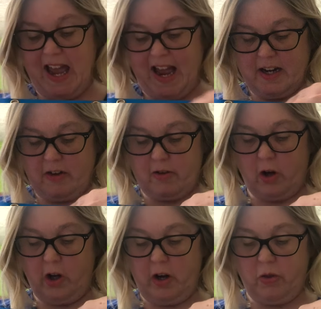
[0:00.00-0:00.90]
hand has
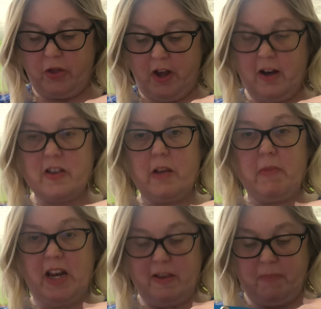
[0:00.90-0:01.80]
gone 30
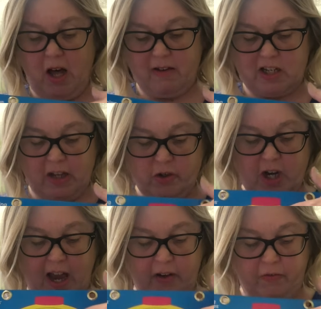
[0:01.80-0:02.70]
minutes past. Let's check.